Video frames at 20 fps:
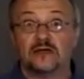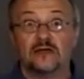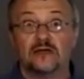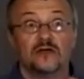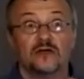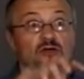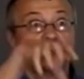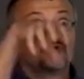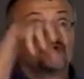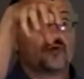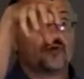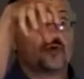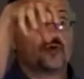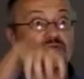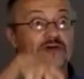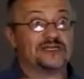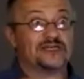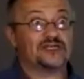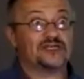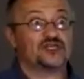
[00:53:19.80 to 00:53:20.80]
So the,
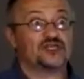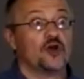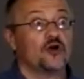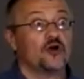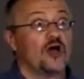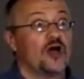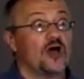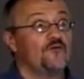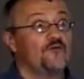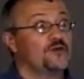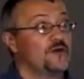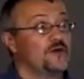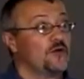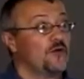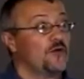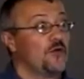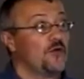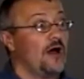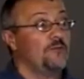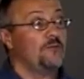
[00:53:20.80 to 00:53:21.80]
they start off with a
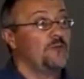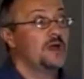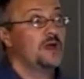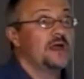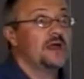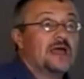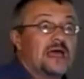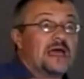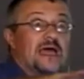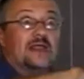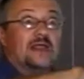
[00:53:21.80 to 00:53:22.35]
crop and a